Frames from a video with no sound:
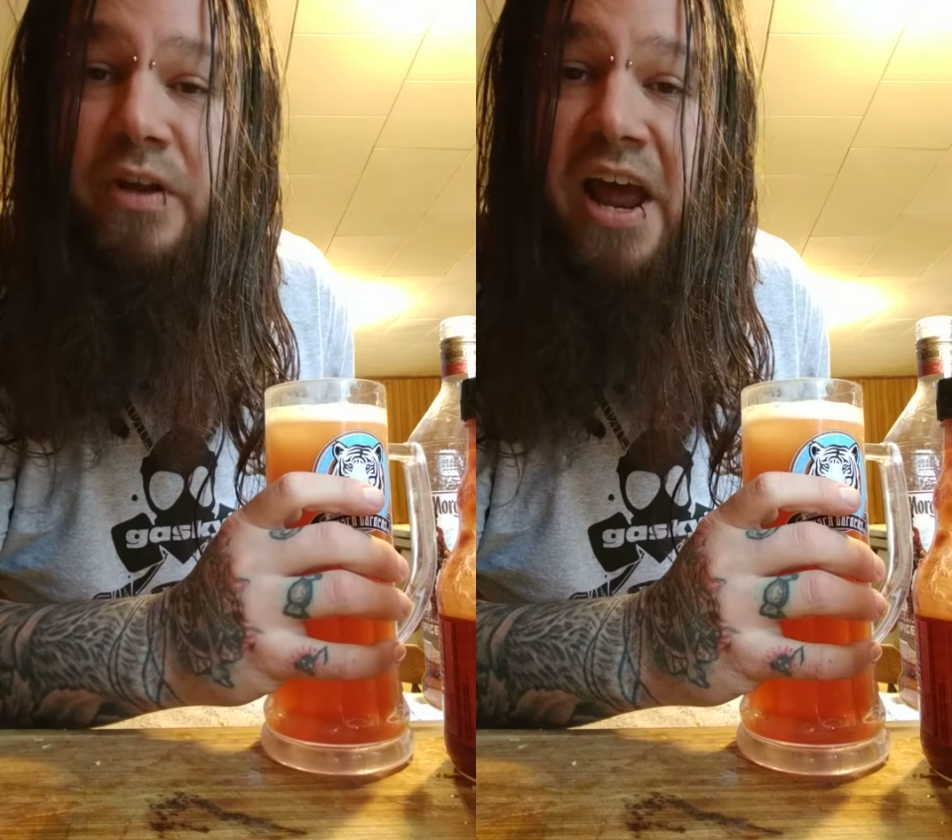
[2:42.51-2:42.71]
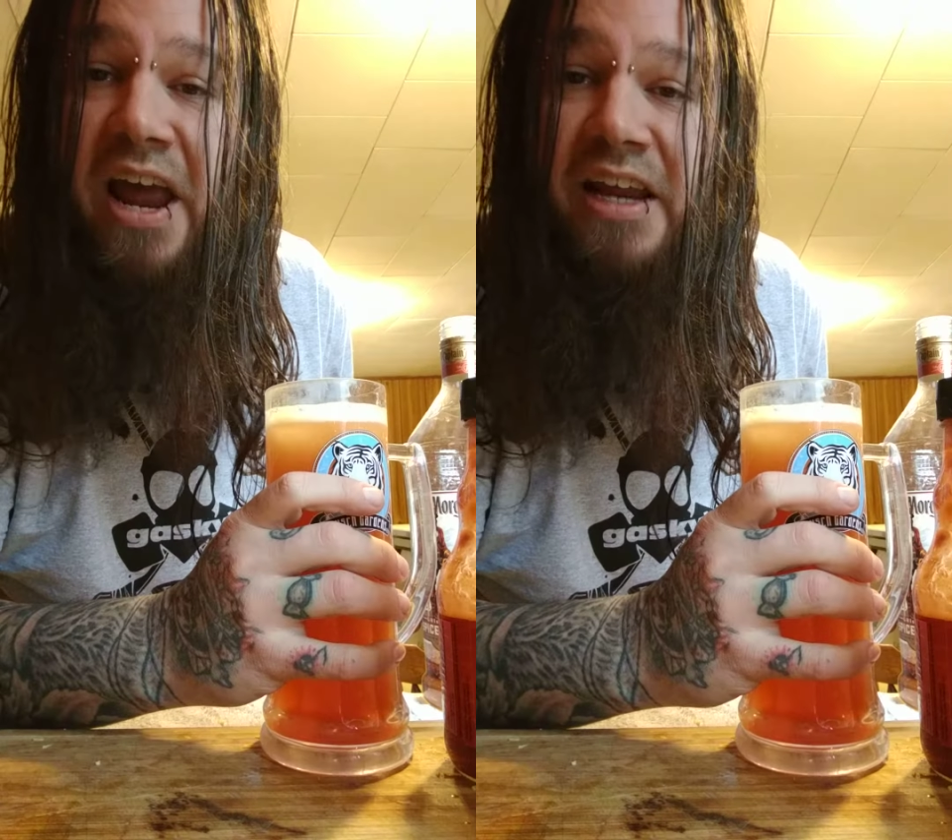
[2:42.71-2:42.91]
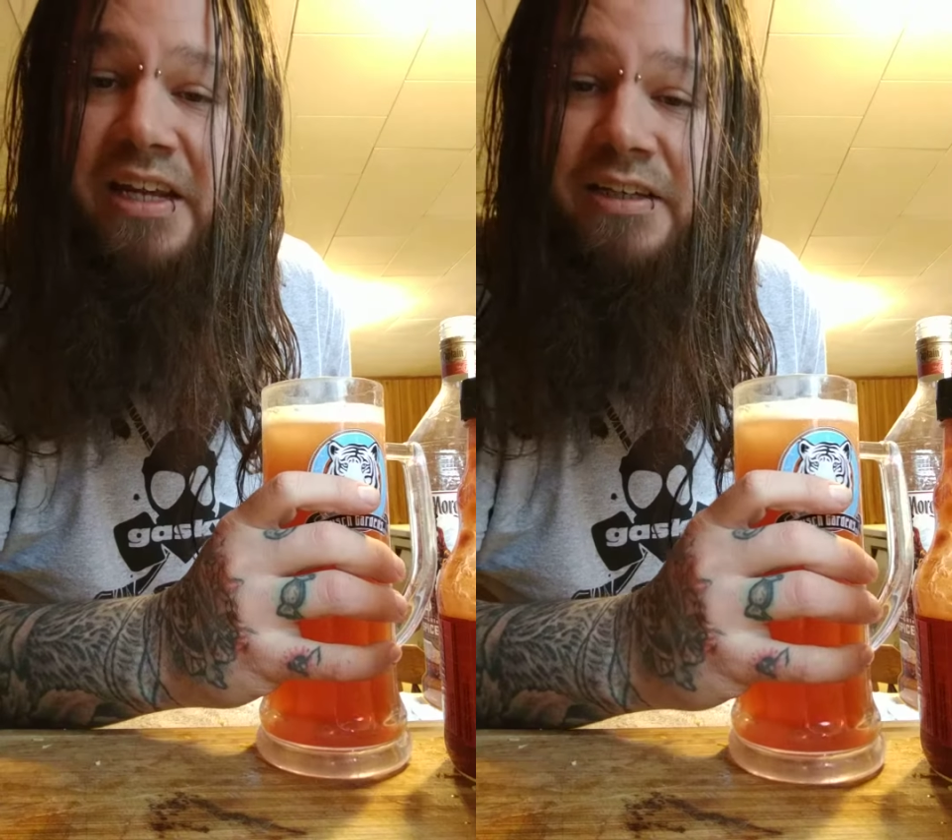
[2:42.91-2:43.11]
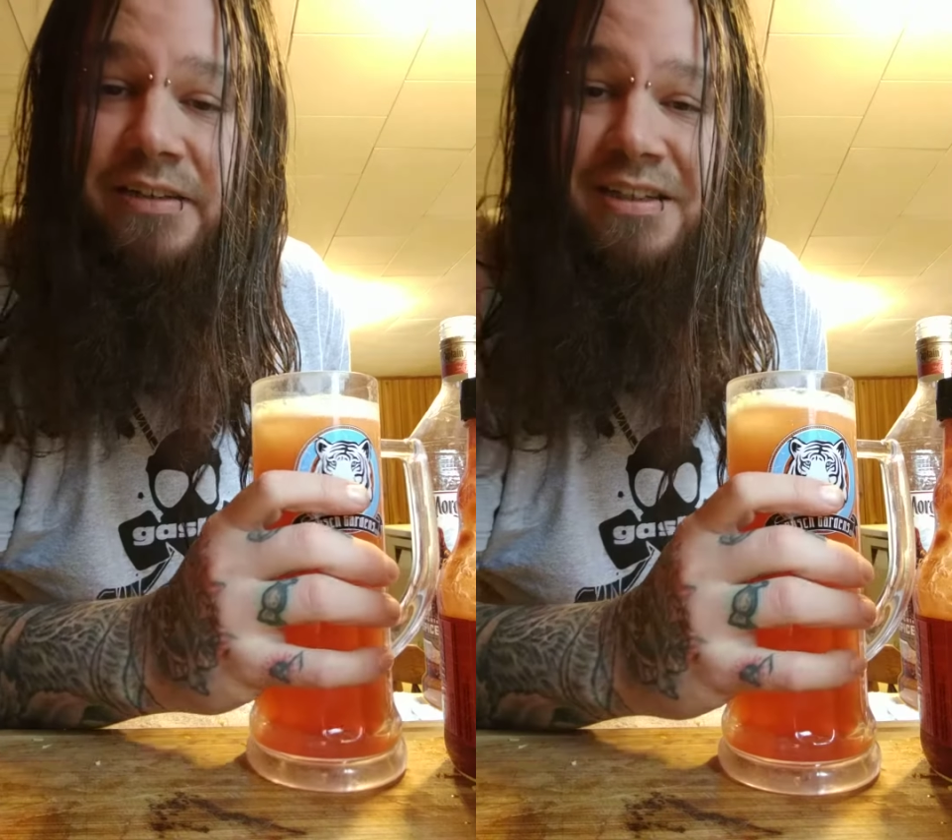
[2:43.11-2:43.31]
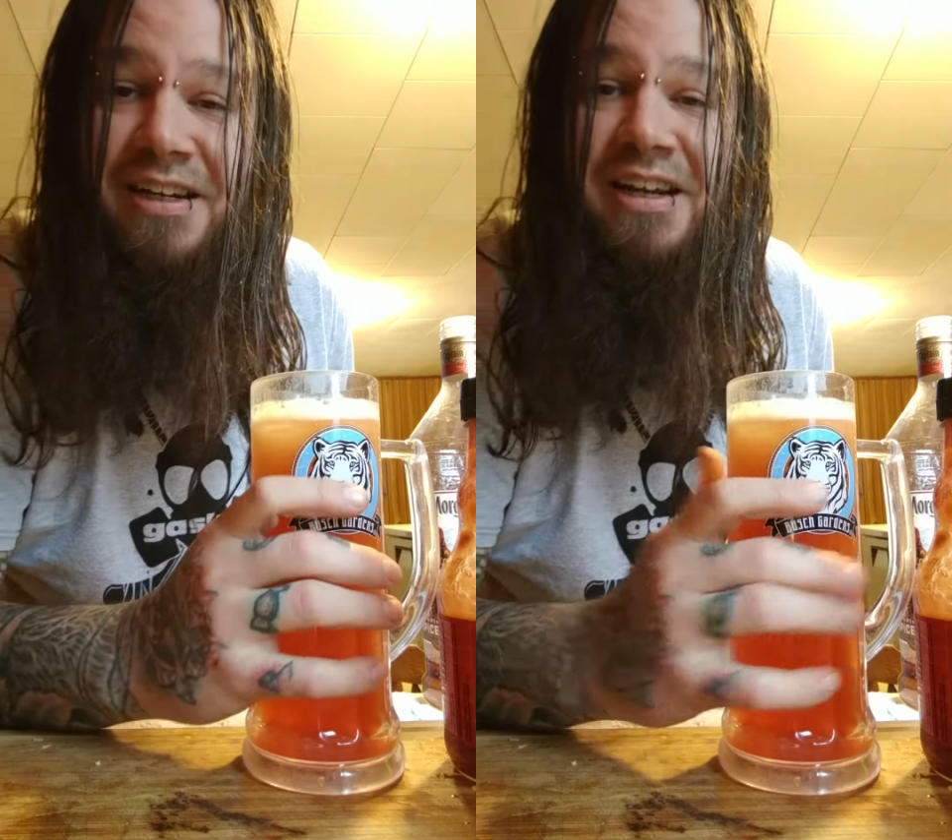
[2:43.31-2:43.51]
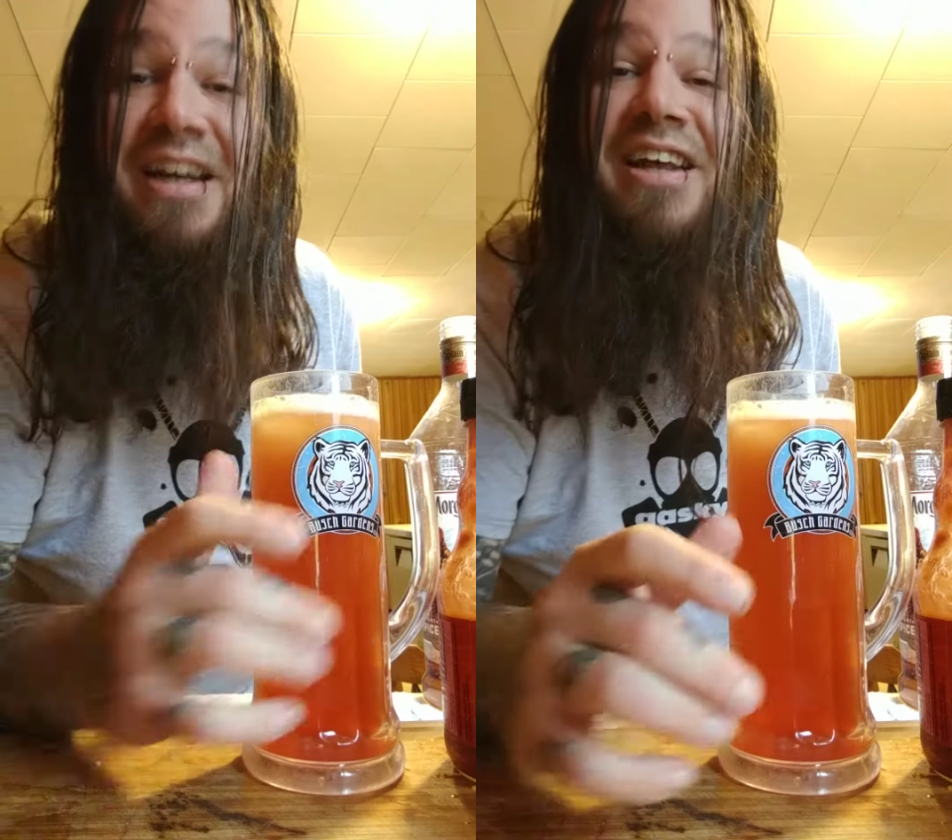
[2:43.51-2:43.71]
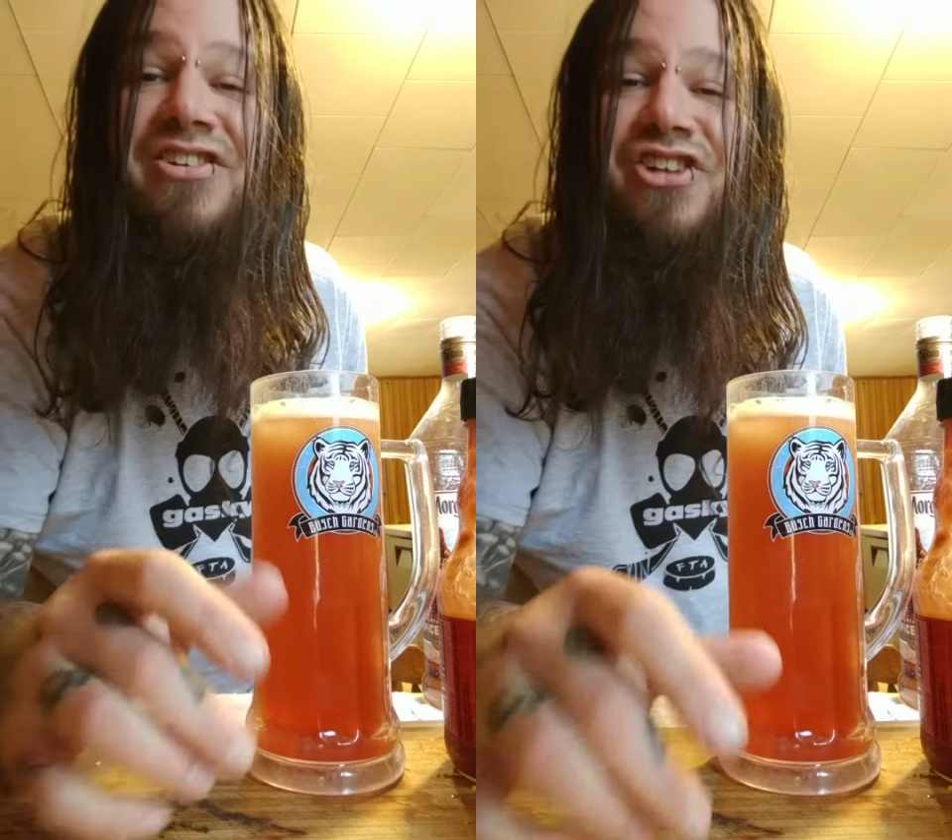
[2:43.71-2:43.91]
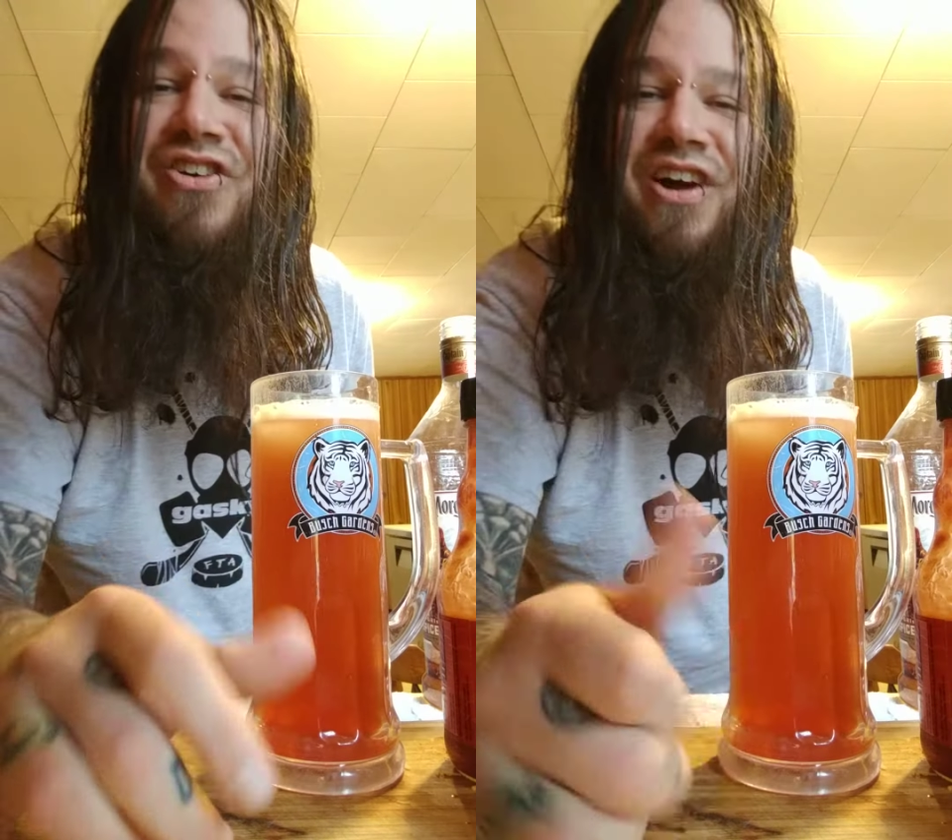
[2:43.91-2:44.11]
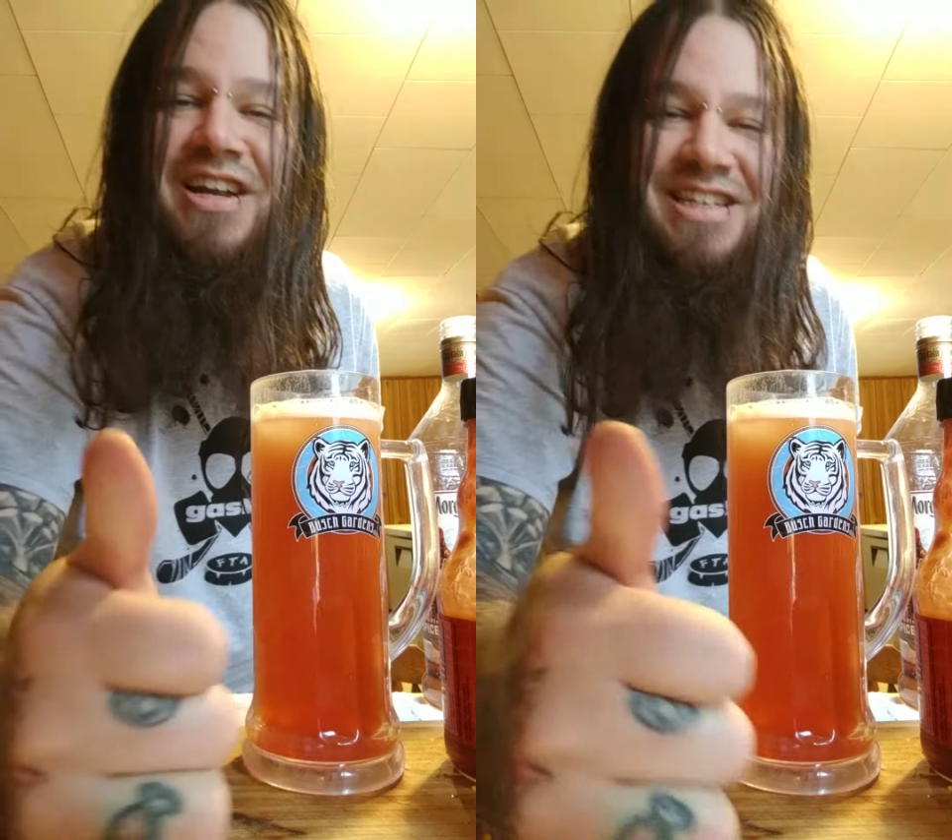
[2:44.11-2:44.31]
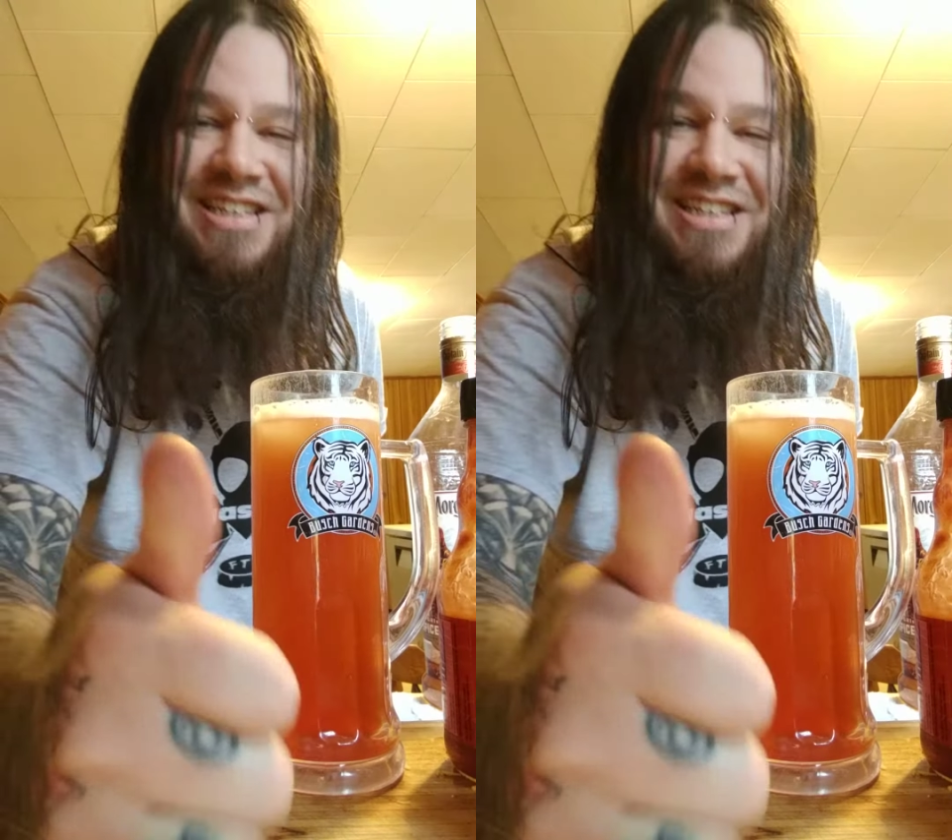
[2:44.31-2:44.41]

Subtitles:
day. Enjoy.